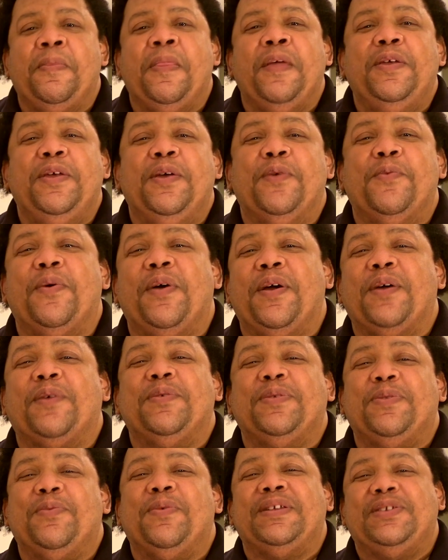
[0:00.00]
you work
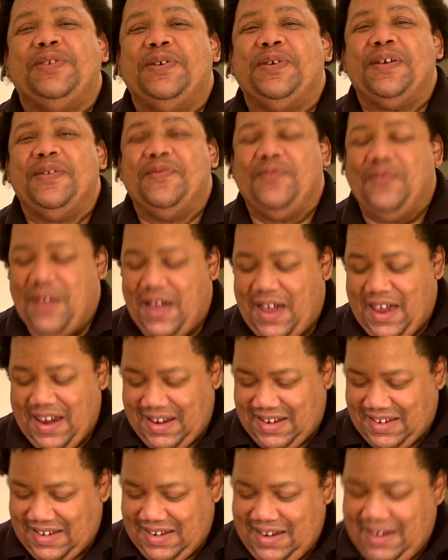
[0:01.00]
with what you can
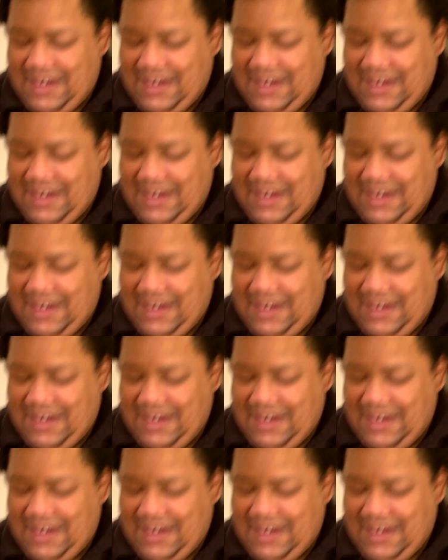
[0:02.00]
find.